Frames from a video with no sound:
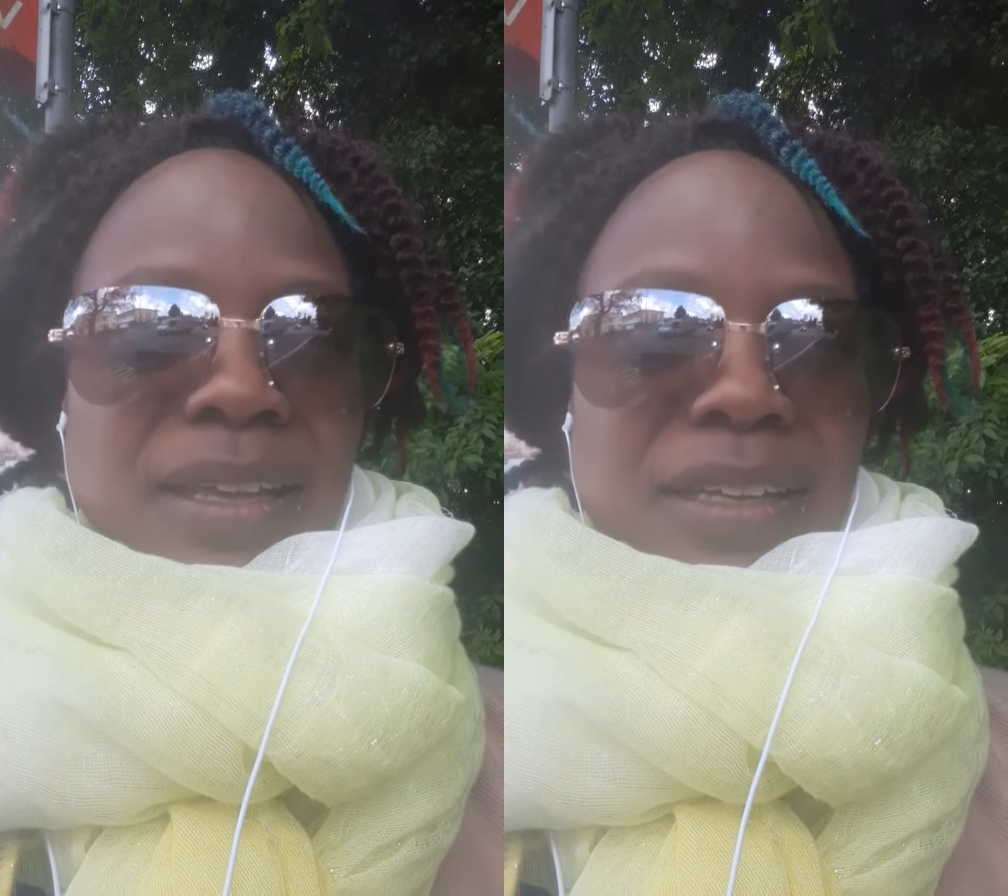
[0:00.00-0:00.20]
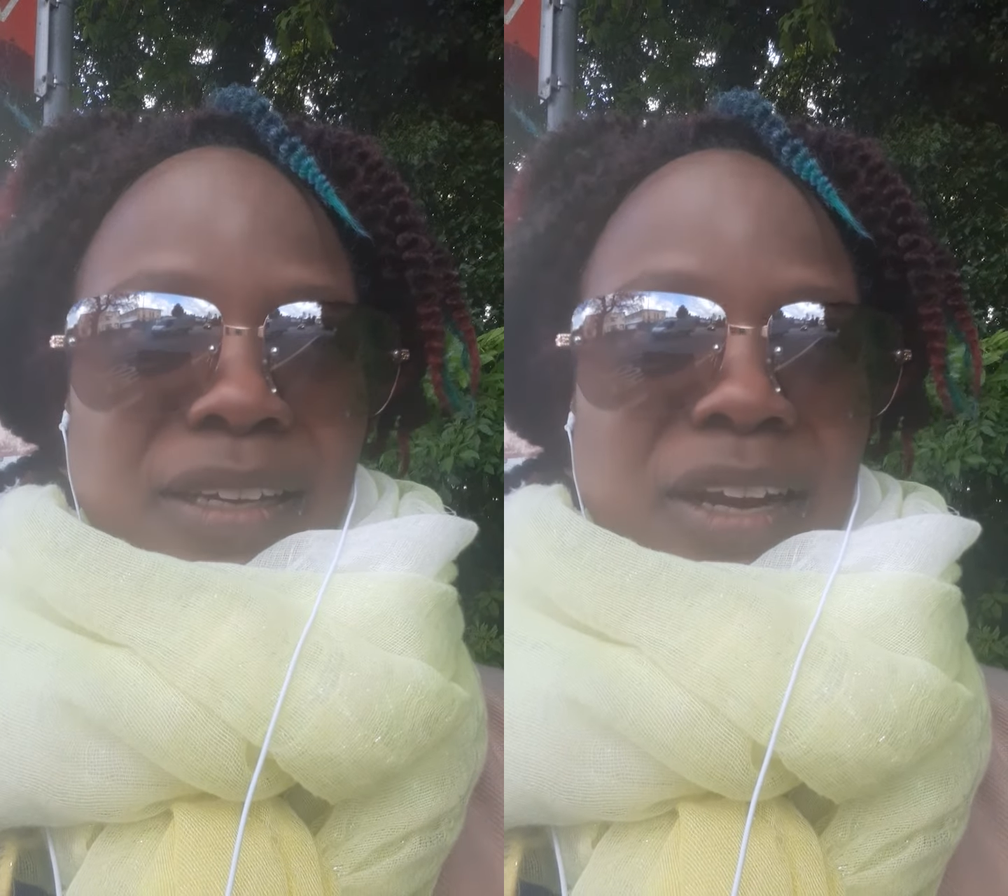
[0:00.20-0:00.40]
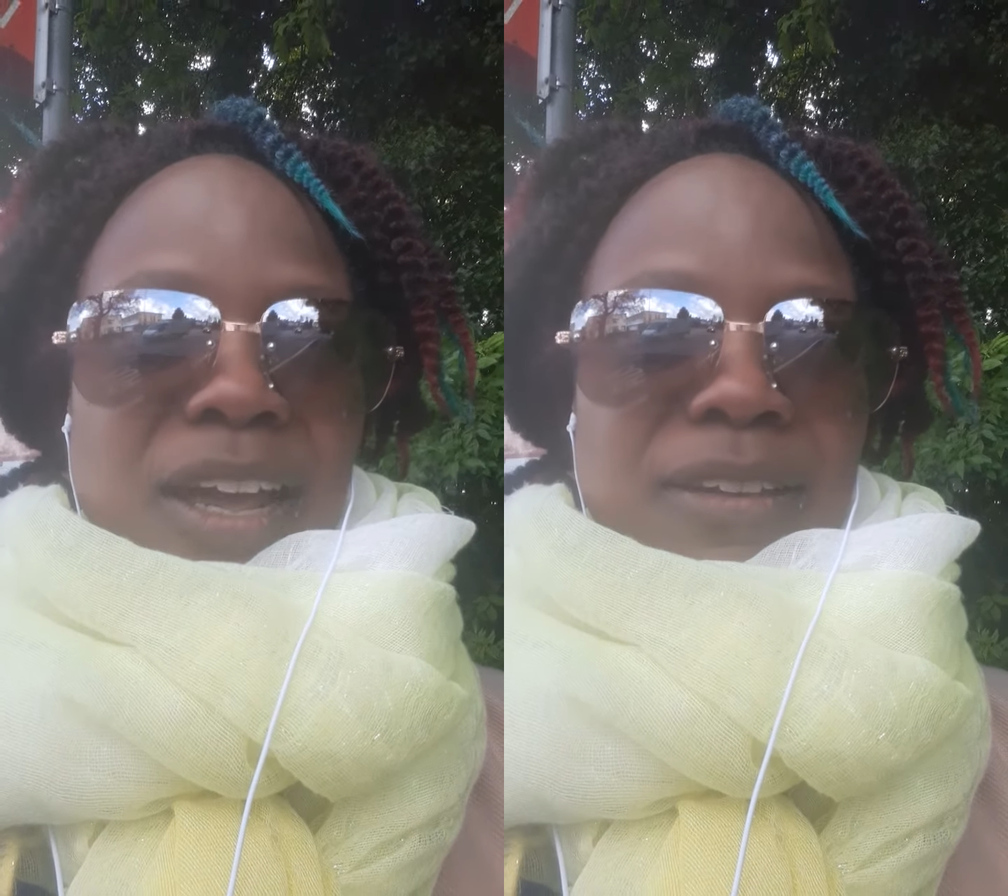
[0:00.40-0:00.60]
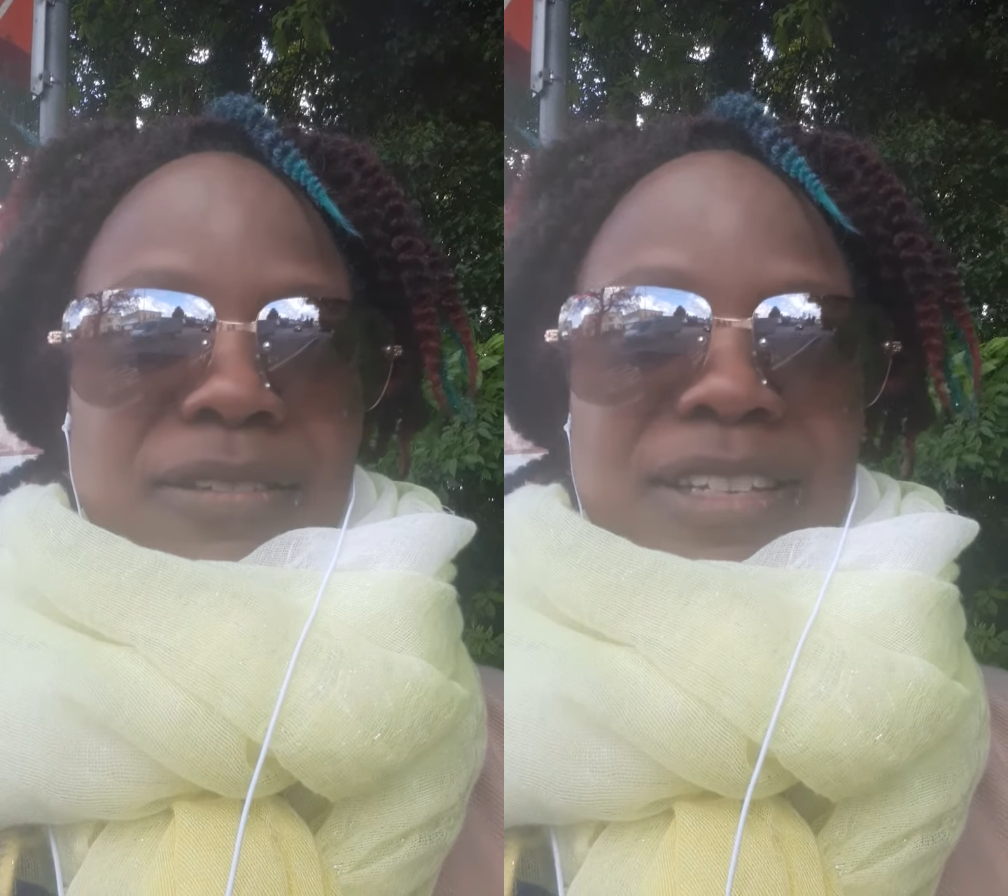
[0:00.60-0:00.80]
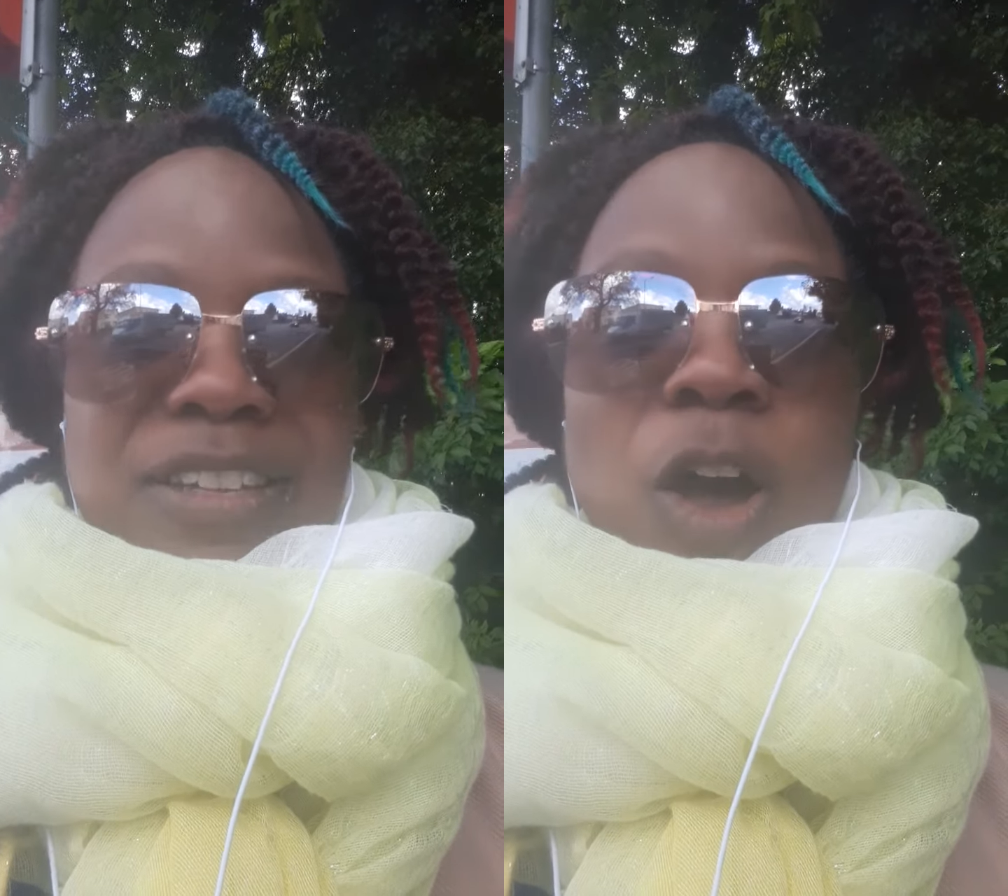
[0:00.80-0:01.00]
you know,
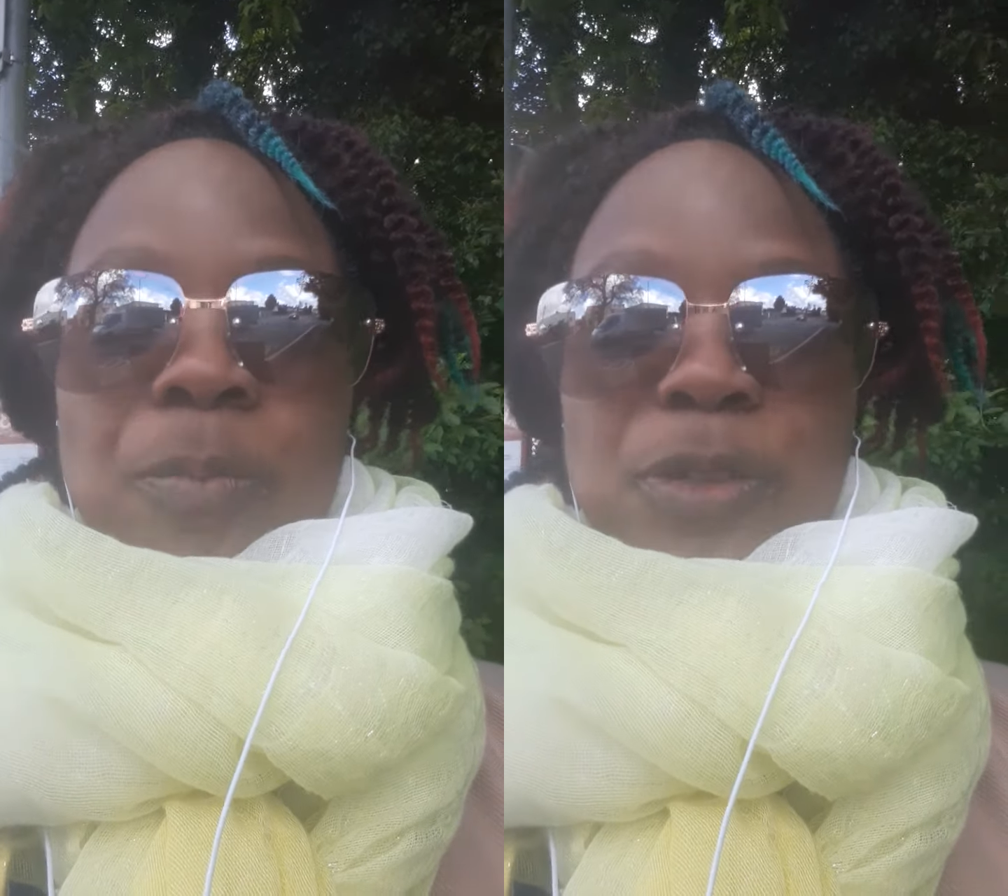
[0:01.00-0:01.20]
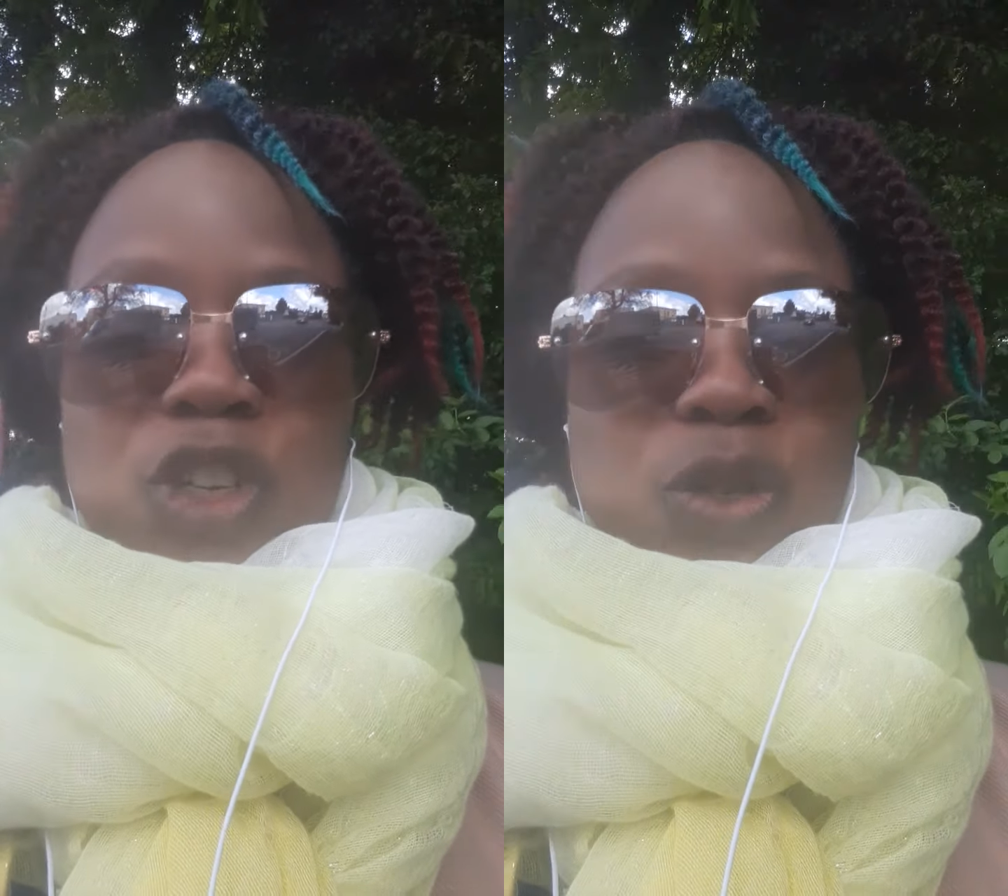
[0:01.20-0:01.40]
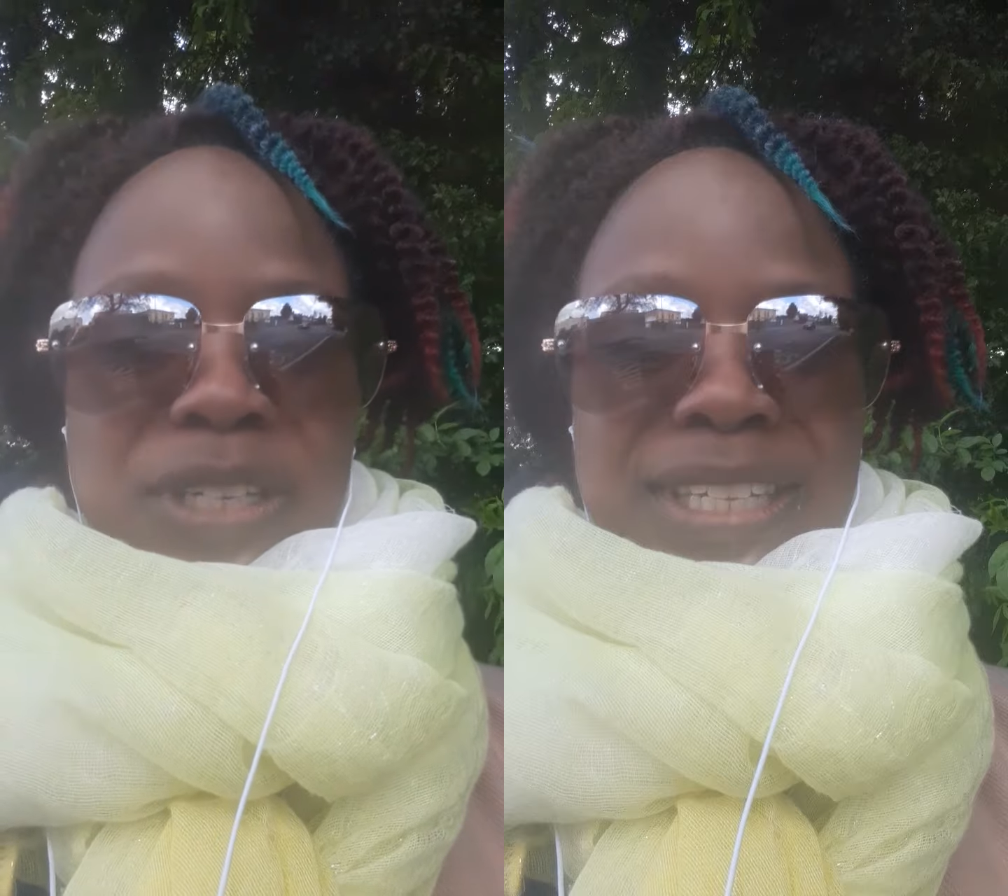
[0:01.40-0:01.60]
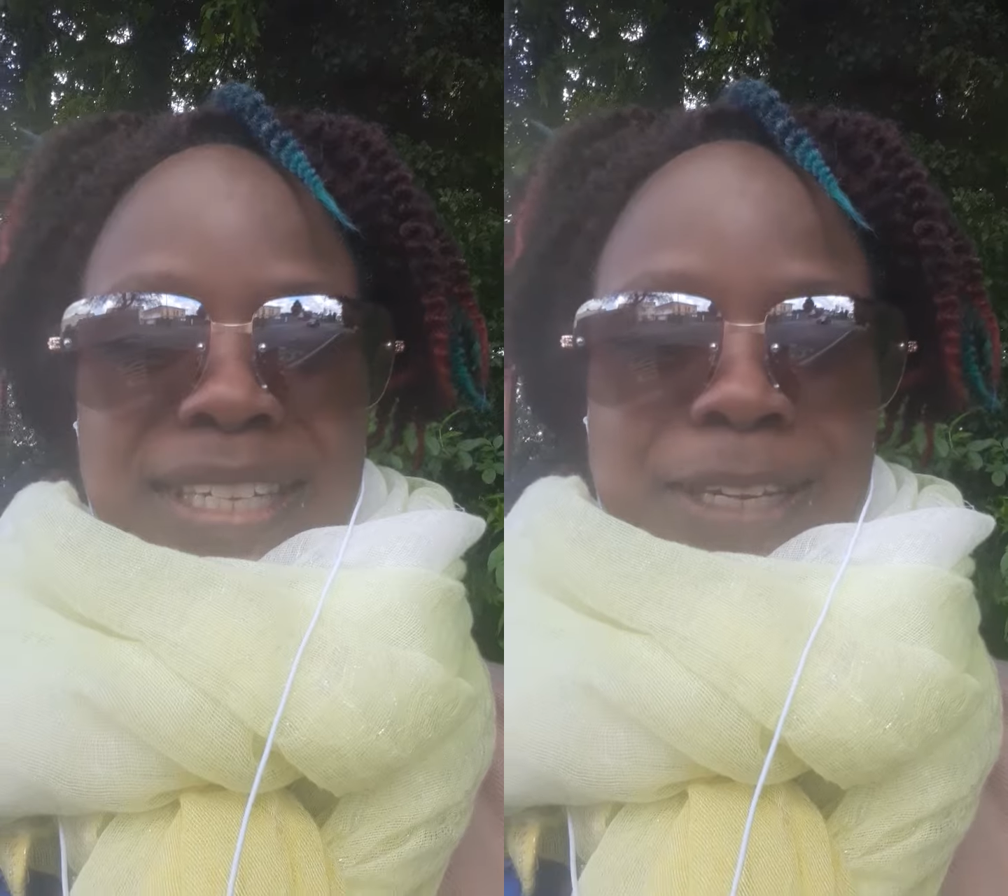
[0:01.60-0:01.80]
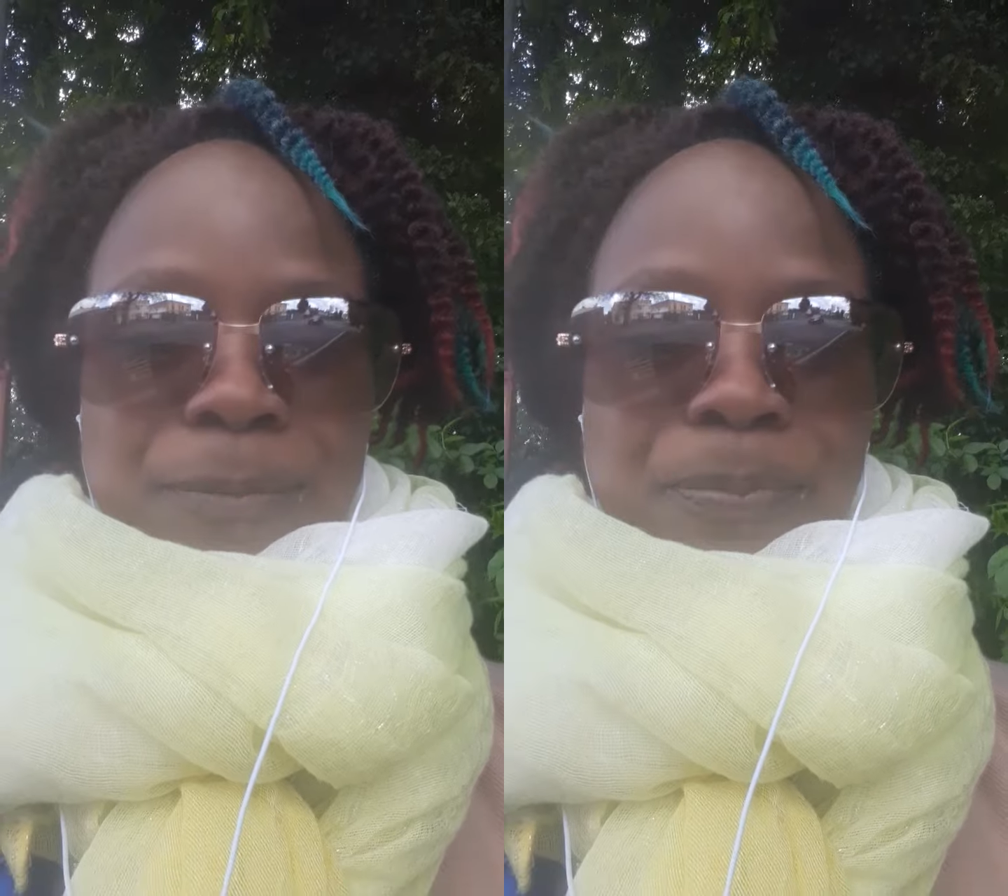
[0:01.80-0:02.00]
there's an opportunity.